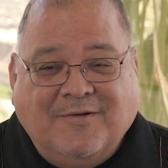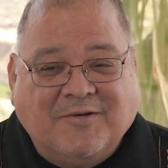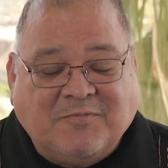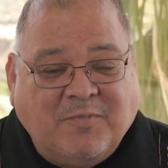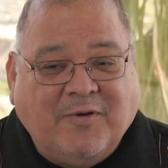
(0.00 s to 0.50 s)
and her
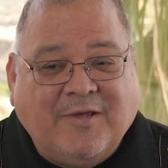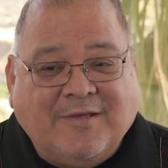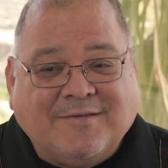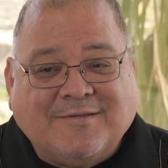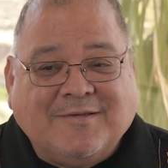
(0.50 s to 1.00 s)

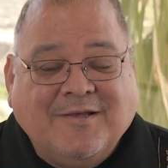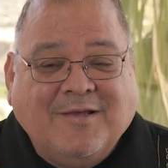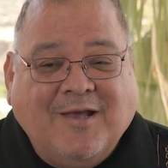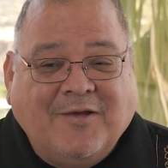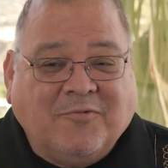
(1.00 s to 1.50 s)
experience
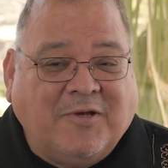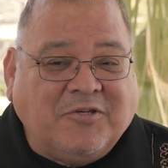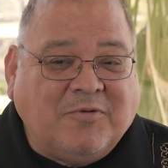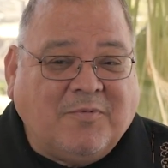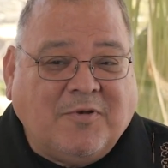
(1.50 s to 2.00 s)
and the way
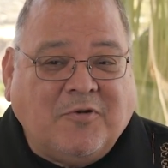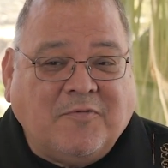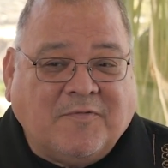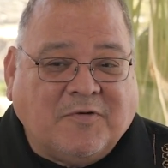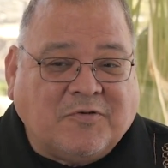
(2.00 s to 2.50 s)
she
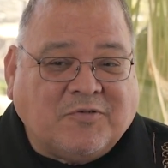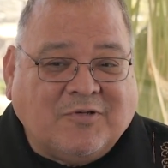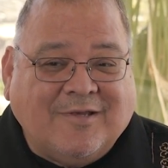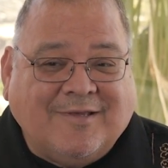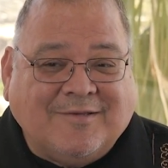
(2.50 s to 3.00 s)

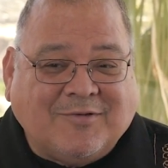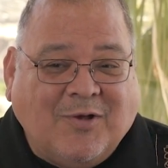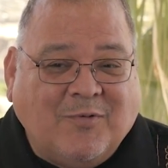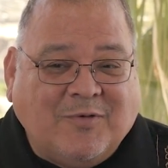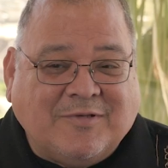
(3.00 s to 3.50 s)
maneuvers is
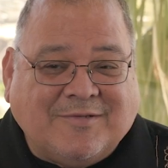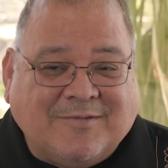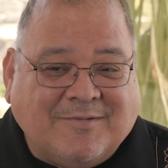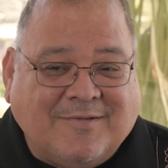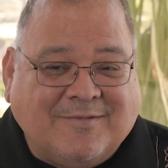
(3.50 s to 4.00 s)
always
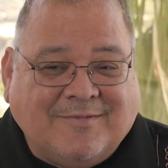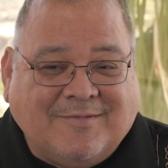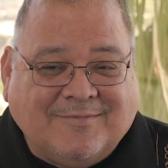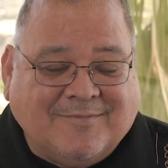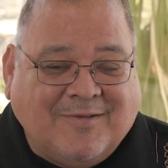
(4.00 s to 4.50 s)

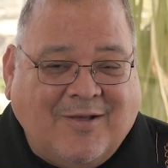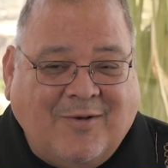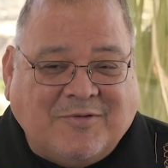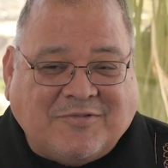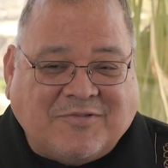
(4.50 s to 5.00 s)

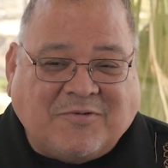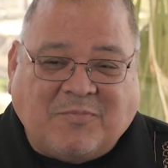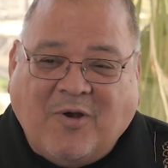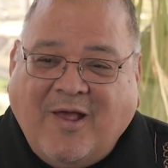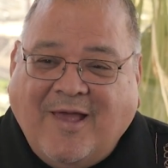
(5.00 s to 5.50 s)
a
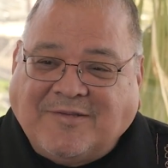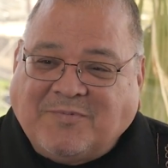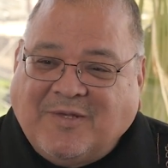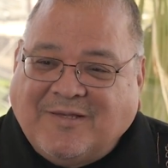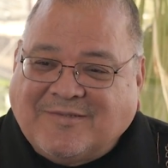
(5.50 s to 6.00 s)

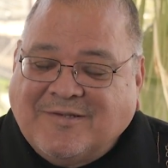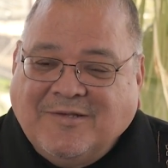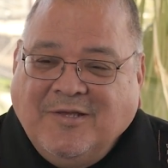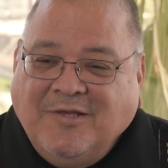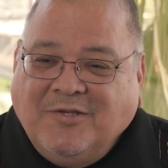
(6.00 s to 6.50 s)
surprise, because
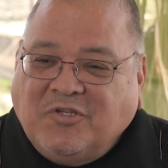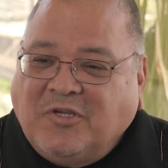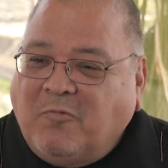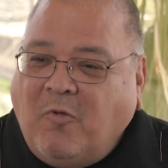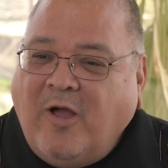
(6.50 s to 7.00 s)
she
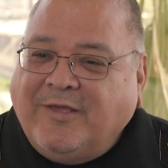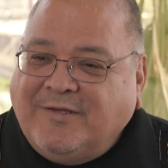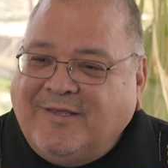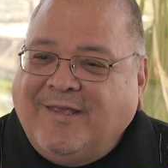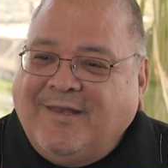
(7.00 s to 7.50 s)
can walk
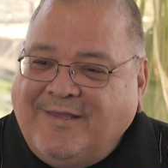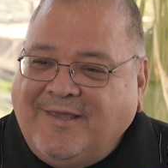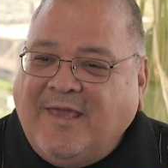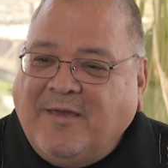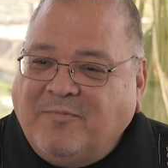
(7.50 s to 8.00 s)
into any
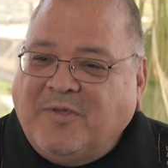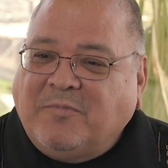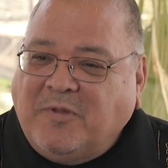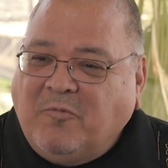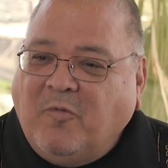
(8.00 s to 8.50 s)
camp
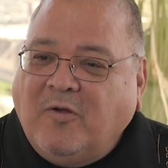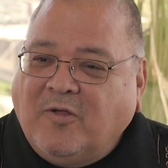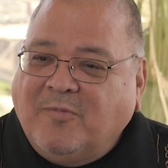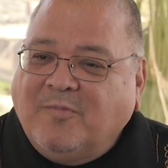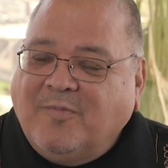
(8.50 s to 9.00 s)
and be
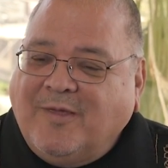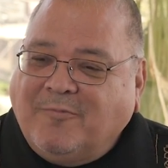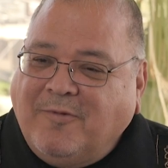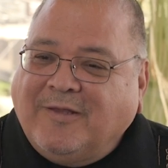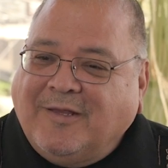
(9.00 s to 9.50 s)
welcome
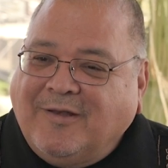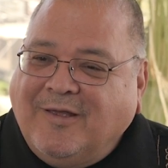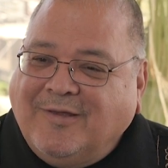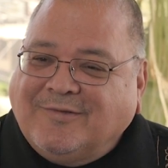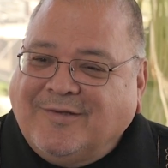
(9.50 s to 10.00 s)
and
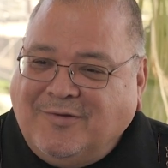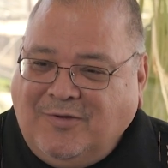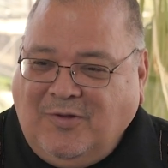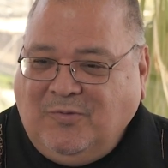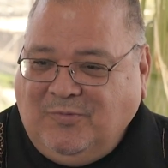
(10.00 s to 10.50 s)
recognized
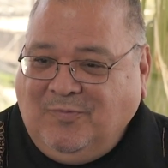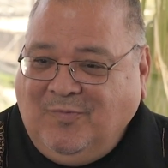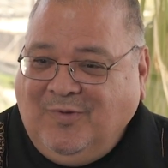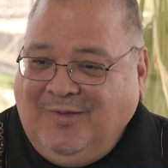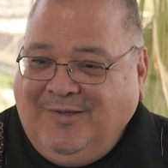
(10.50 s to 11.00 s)
and known.